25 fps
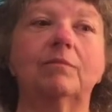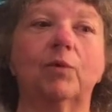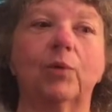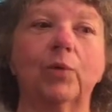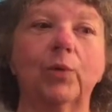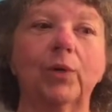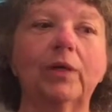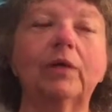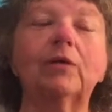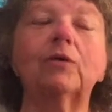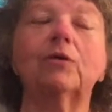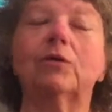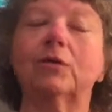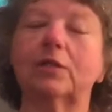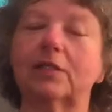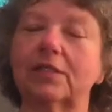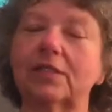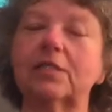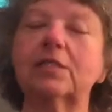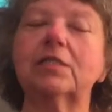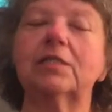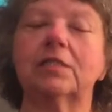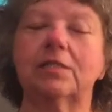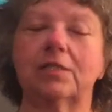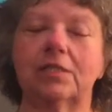critical
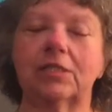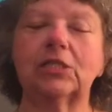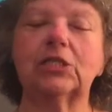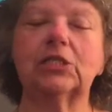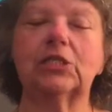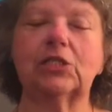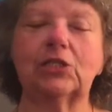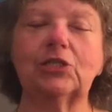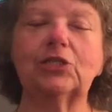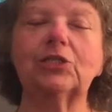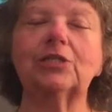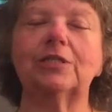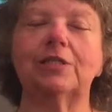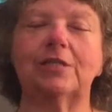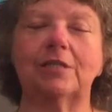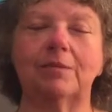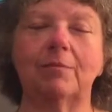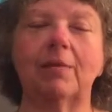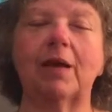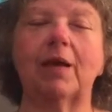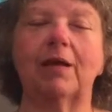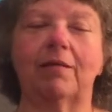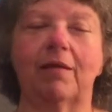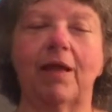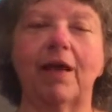decisions
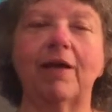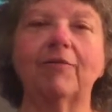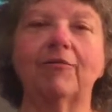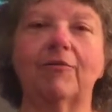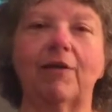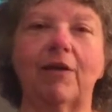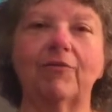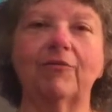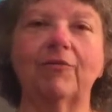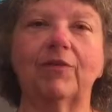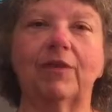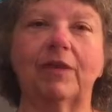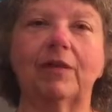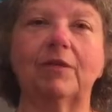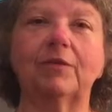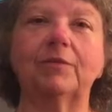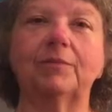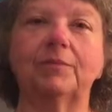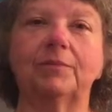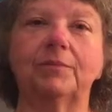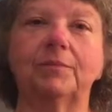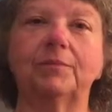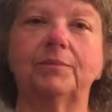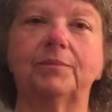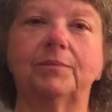in my life, I
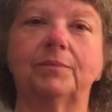feel.